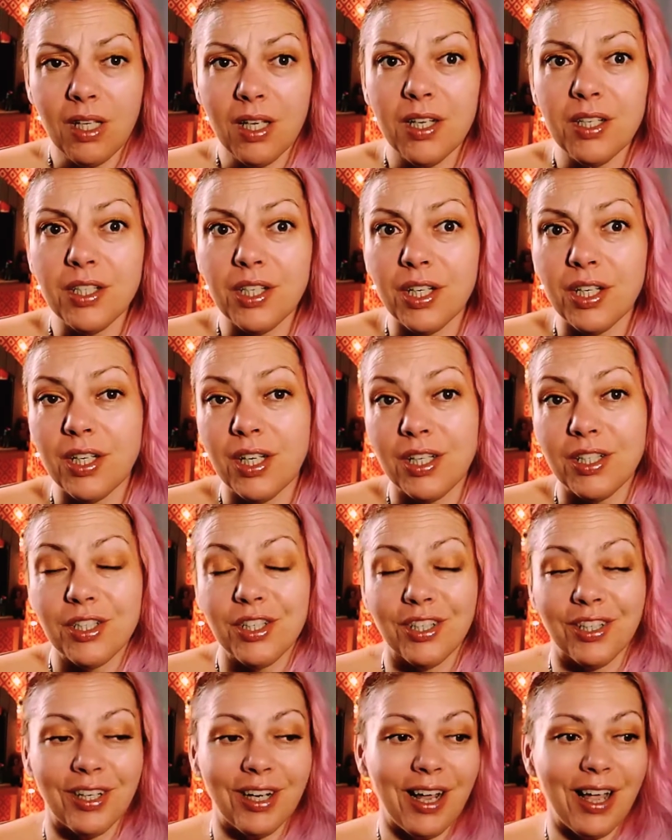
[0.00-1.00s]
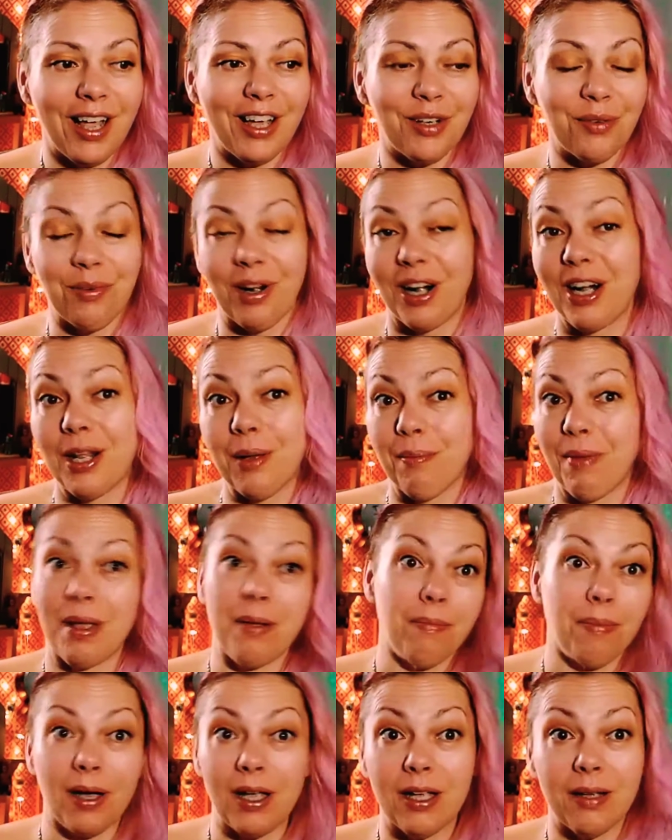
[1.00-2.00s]
a teenager and riding my
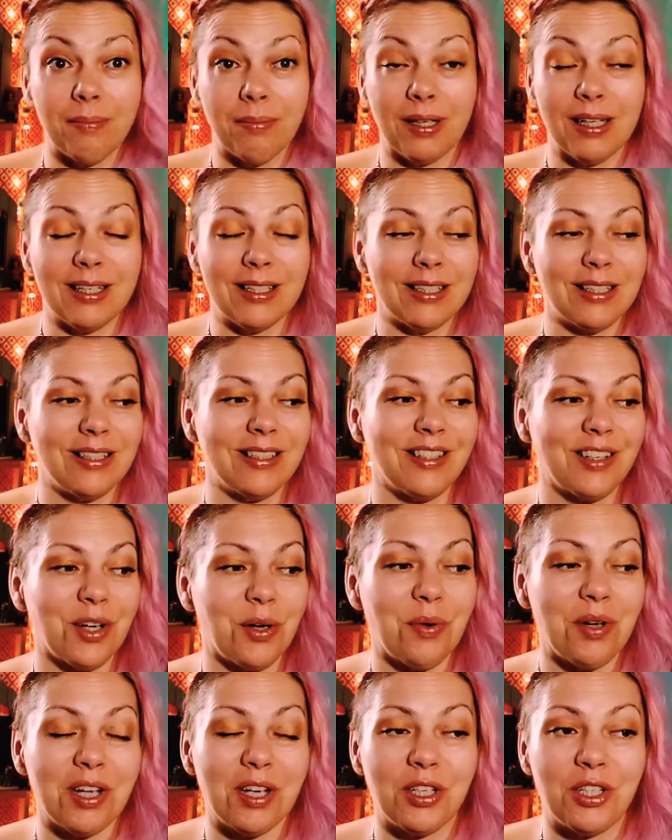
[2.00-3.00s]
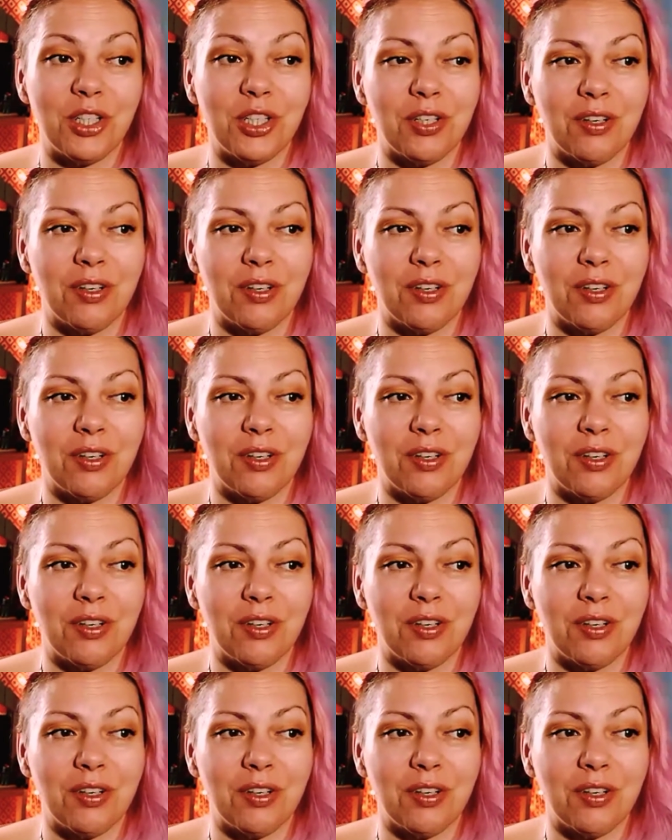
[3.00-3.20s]
bike places and going on